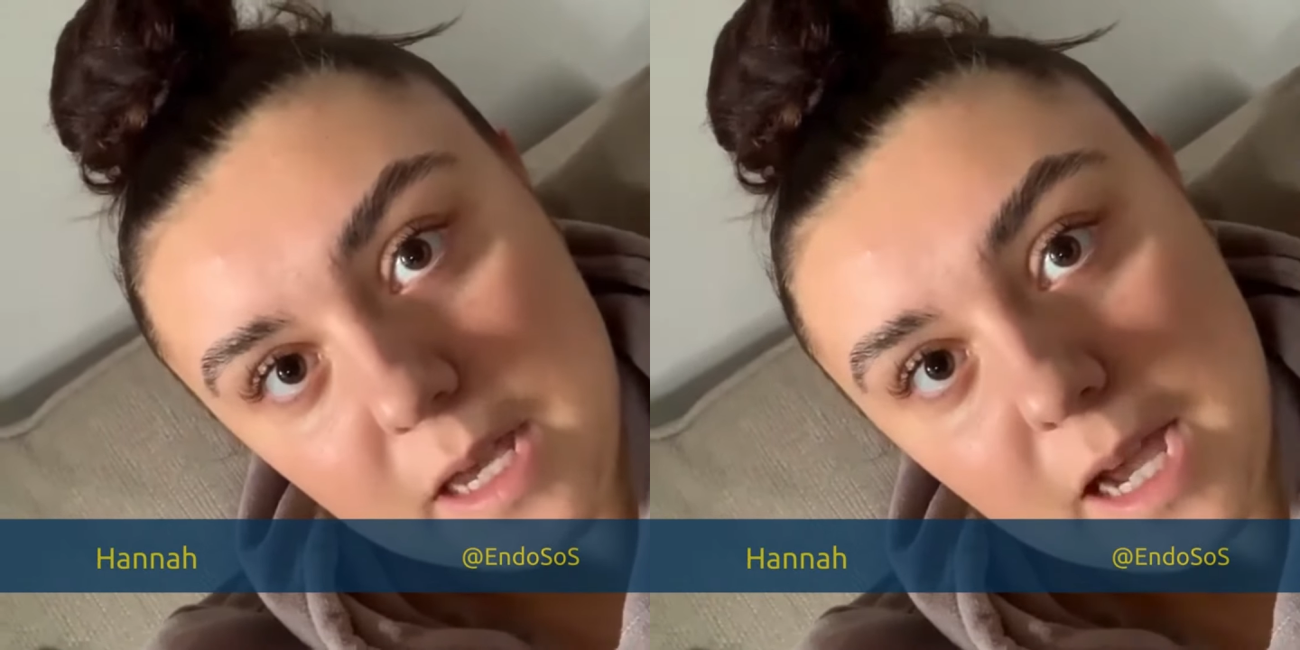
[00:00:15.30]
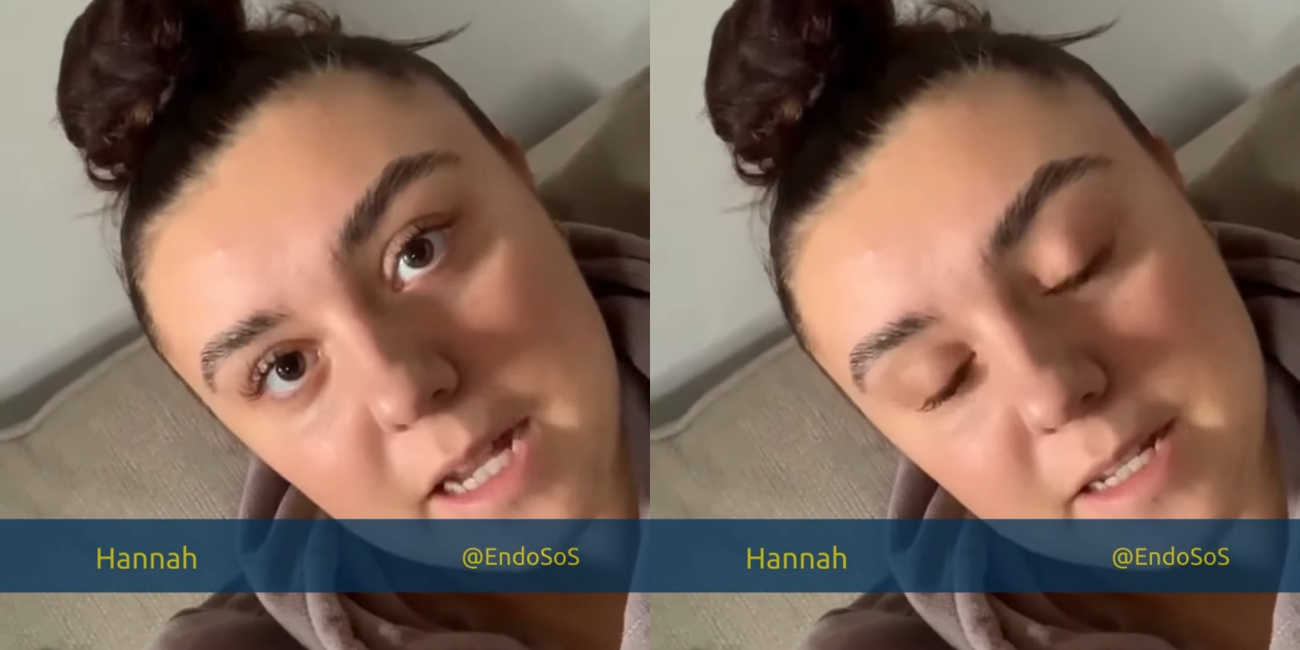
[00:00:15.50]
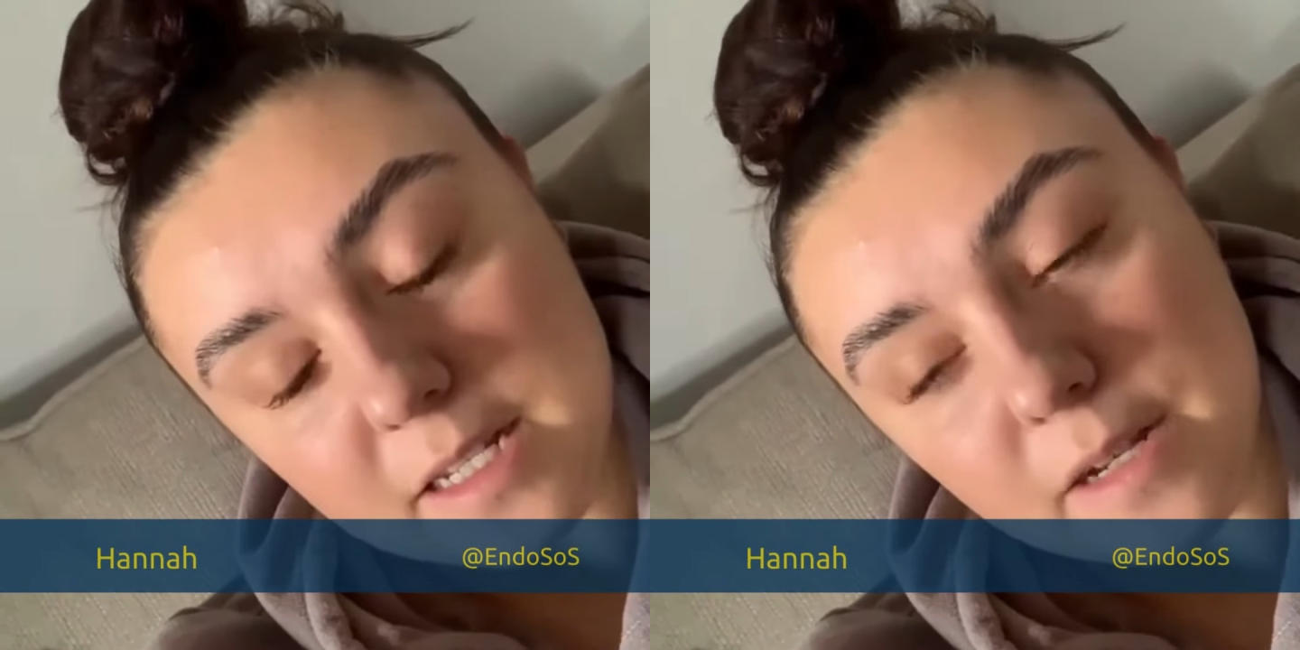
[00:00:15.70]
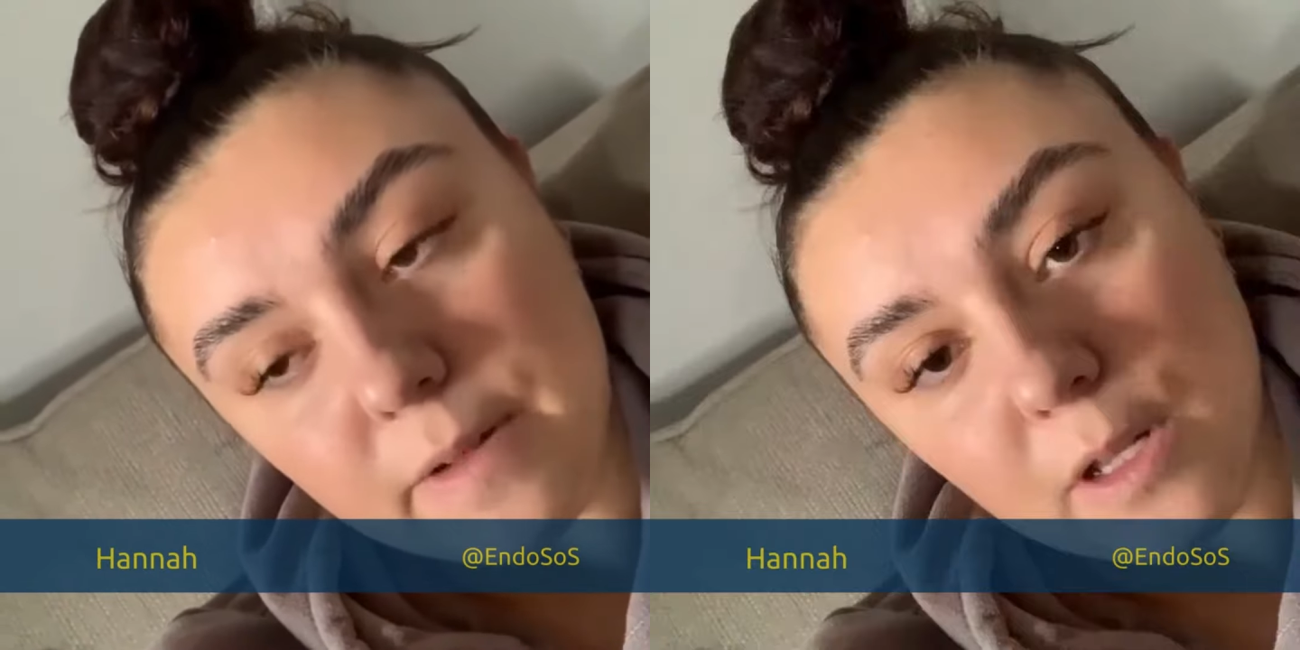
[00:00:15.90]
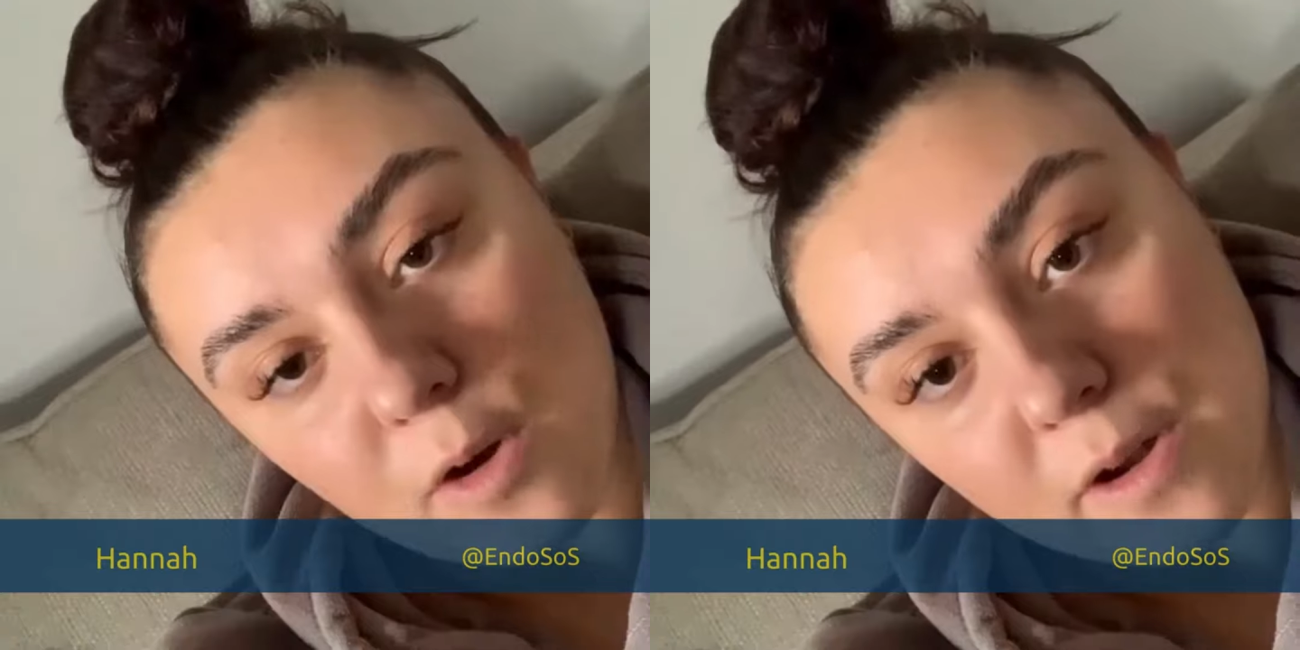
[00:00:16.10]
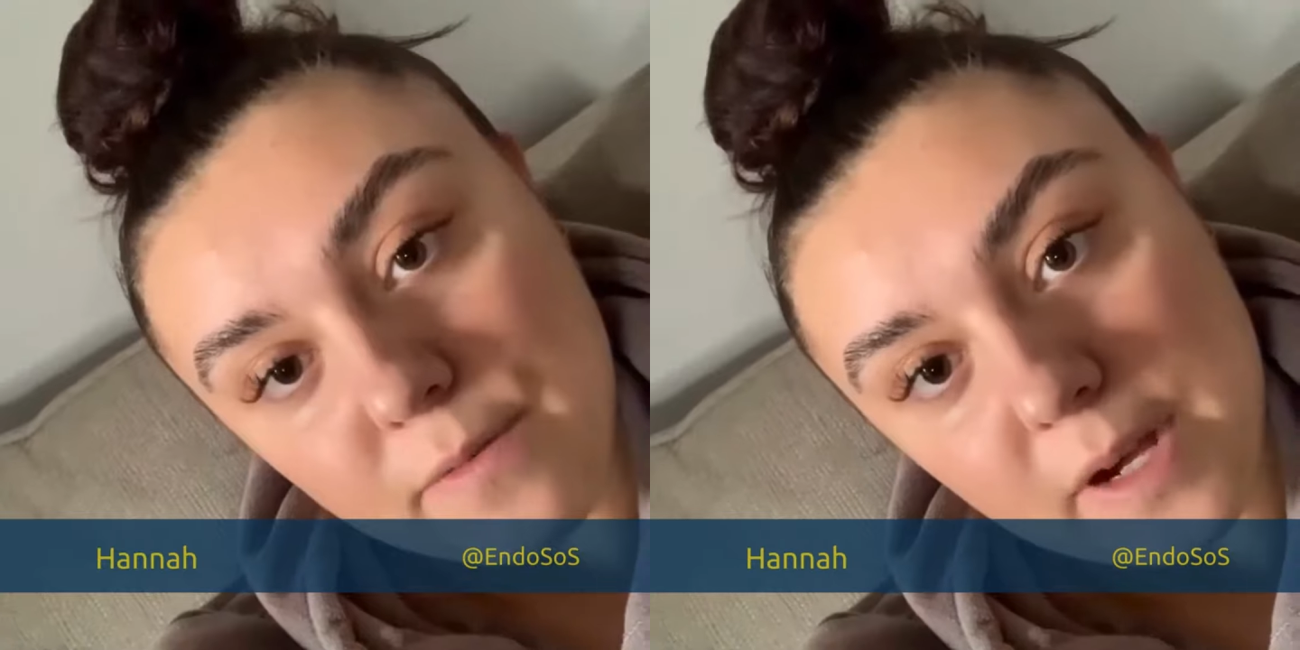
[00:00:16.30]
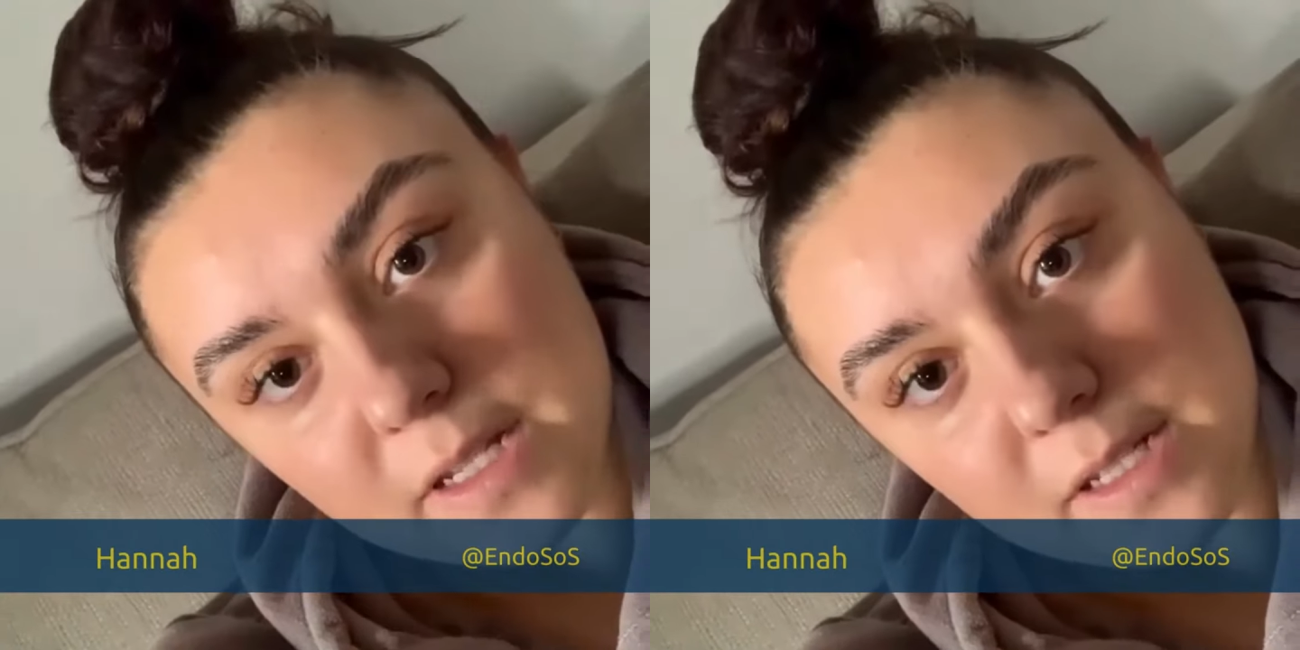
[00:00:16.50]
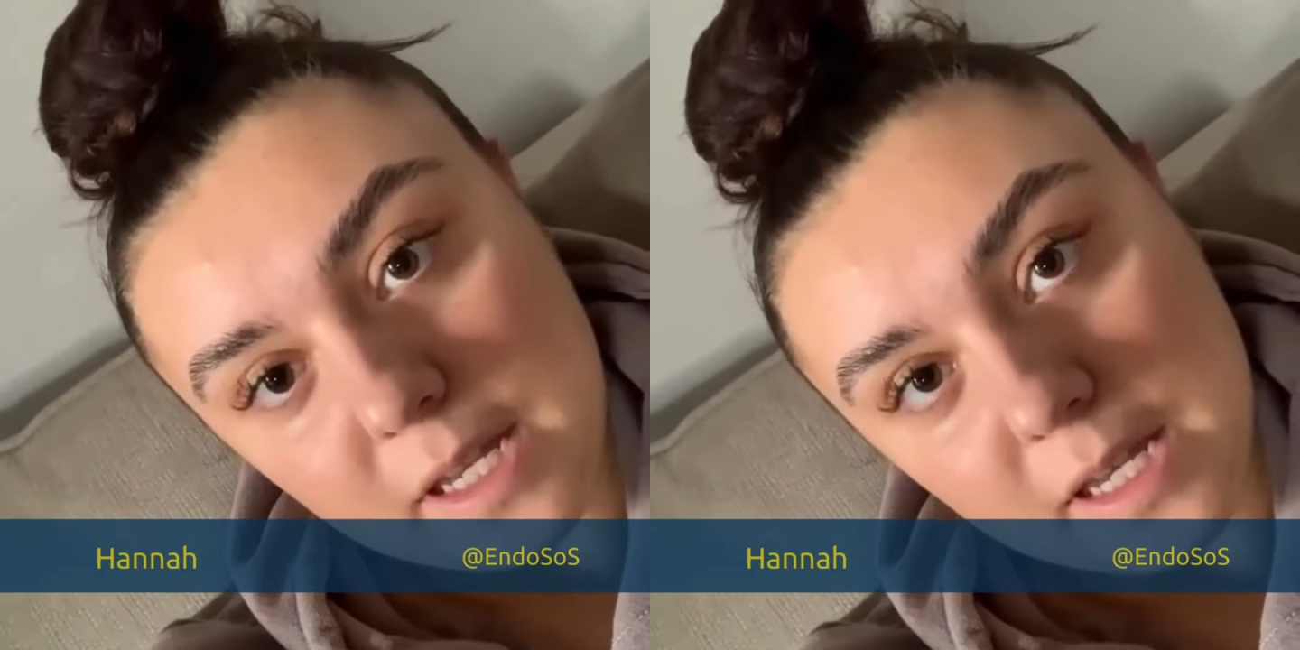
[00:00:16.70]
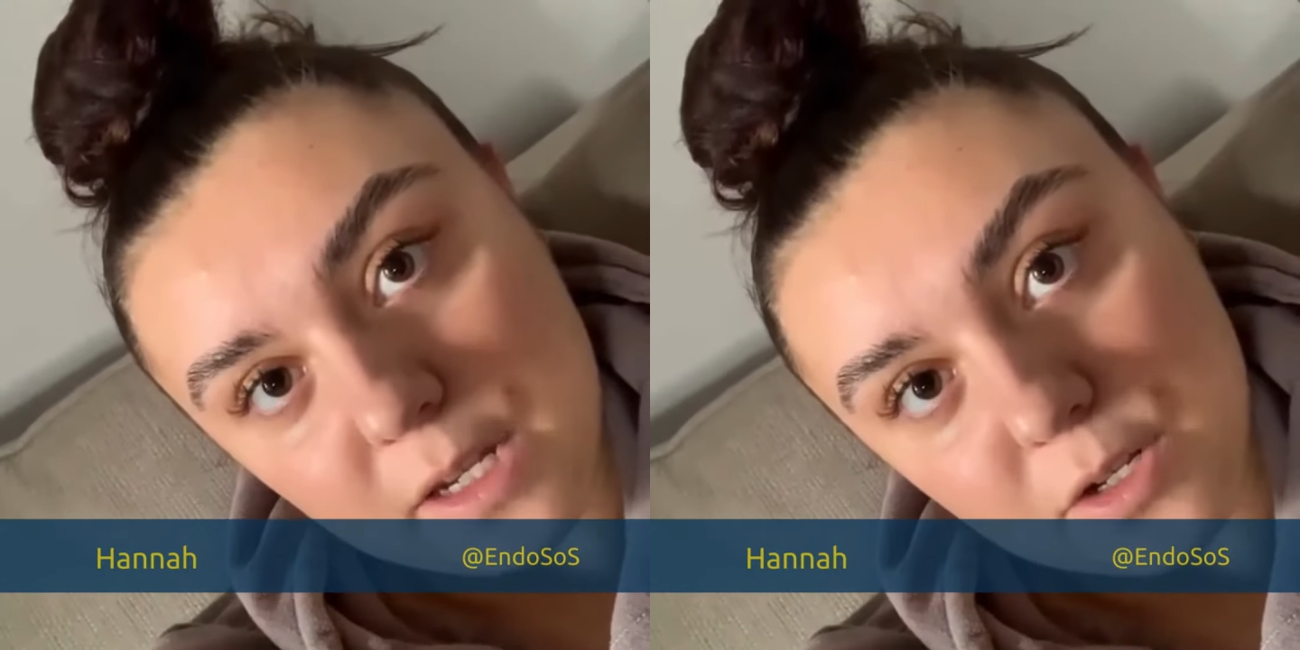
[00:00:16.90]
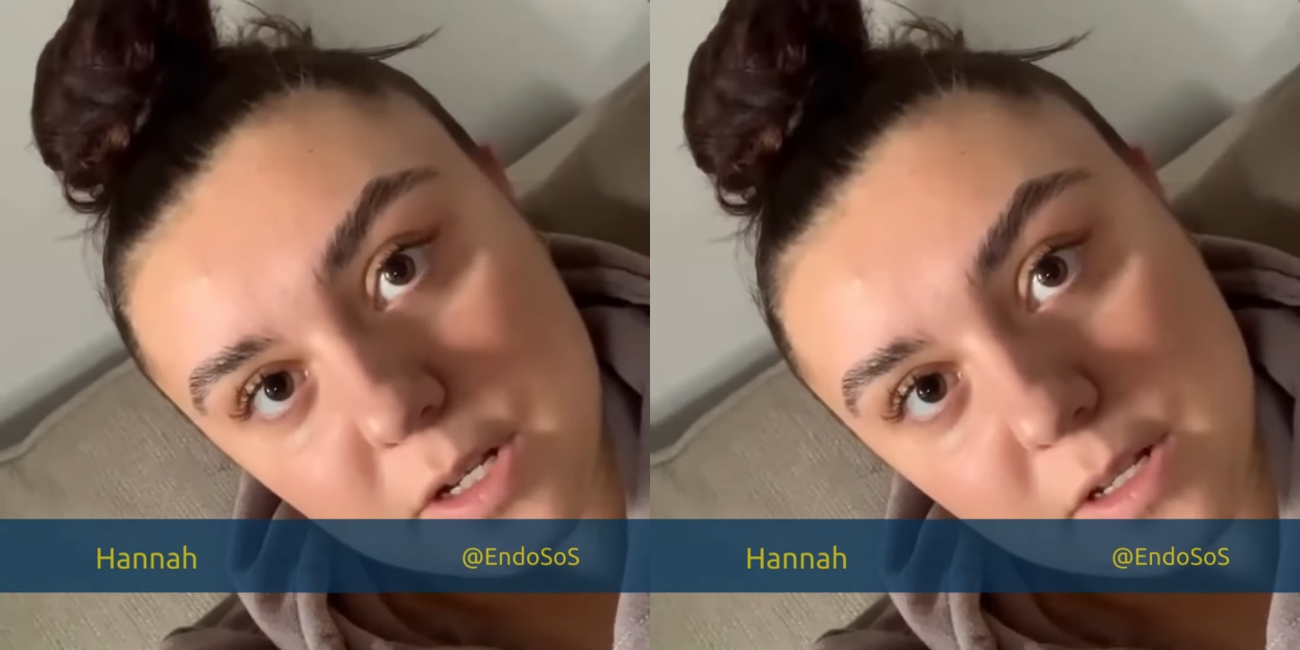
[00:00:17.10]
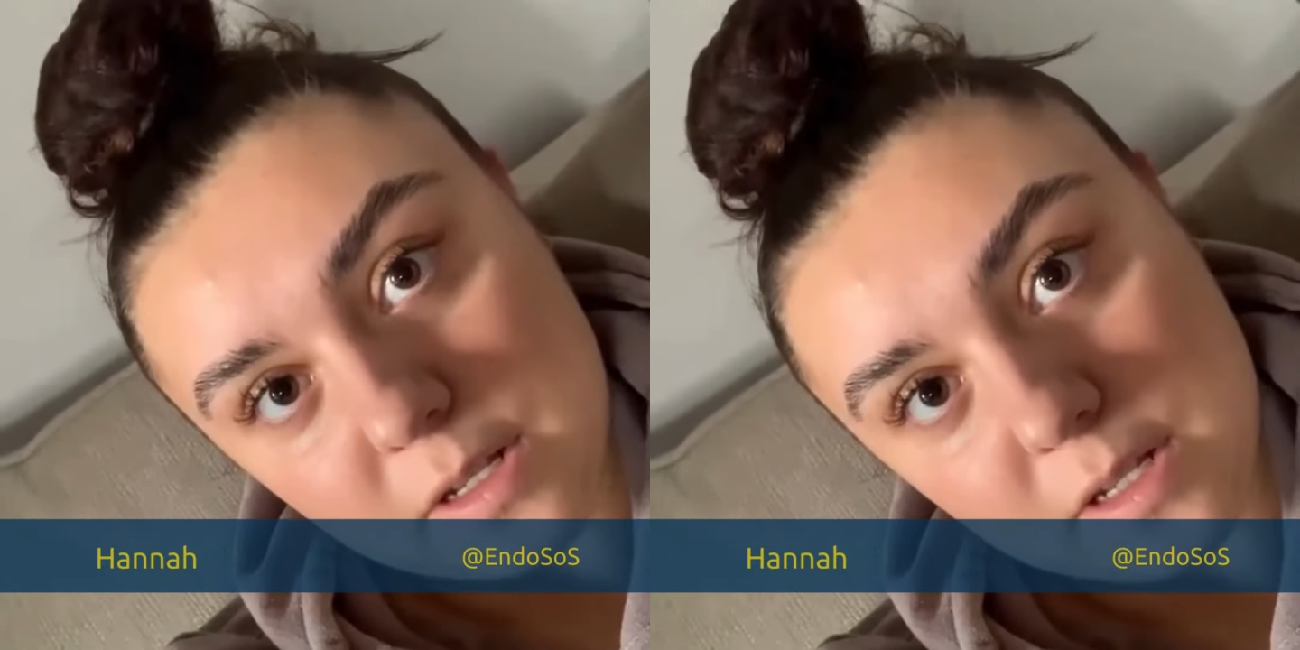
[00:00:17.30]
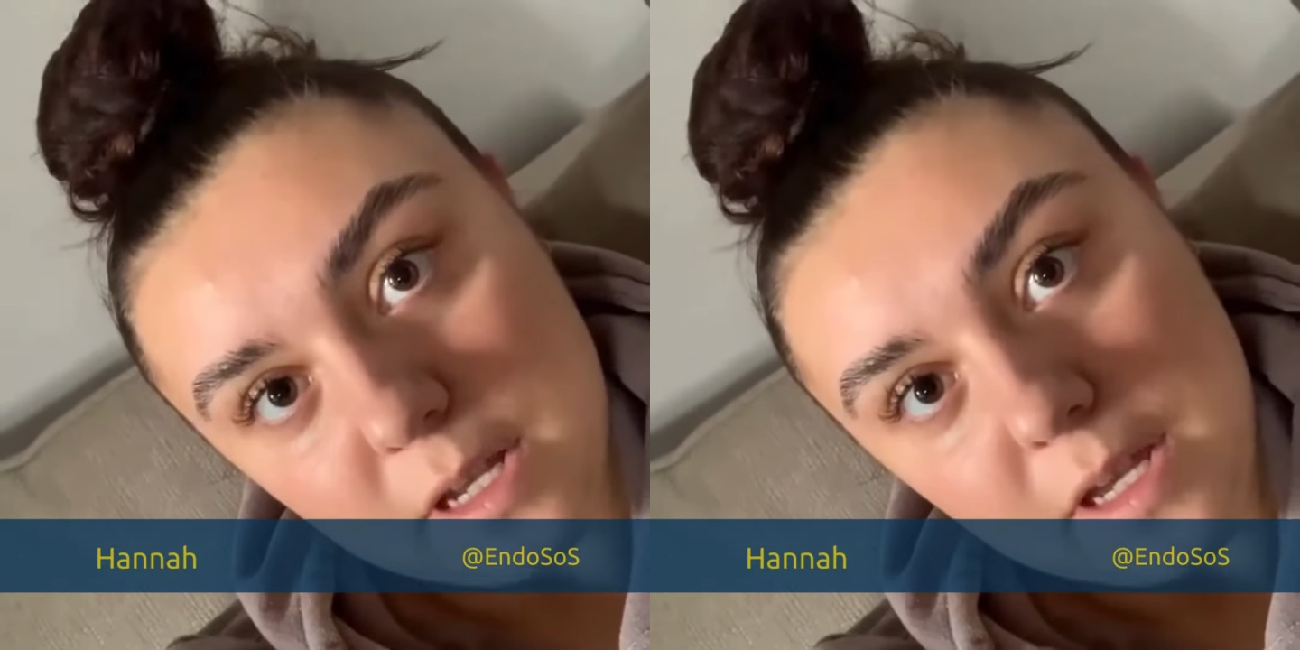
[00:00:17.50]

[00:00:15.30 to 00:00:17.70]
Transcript: I did have a lot of investigations,